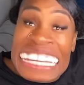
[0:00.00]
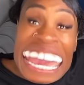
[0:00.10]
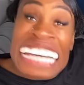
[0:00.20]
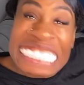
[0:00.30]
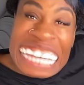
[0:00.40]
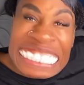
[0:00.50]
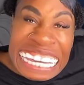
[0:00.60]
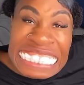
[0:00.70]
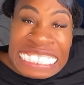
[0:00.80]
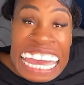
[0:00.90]
yes, yes,
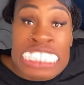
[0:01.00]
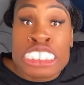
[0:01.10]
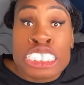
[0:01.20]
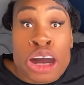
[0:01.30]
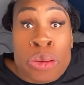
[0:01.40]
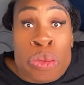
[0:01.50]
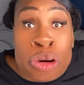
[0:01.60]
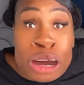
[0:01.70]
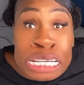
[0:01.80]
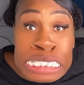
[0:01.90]
yes, yes. Your
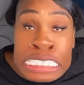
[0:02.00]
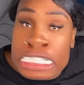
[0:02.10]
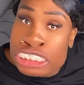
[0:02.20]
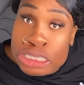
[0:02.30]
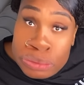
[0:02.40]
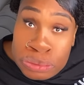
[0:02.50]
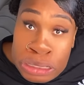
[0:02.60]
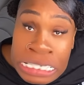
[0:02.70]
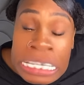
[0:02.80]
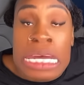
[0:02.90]
water. Get your
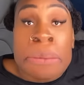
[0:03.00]
water.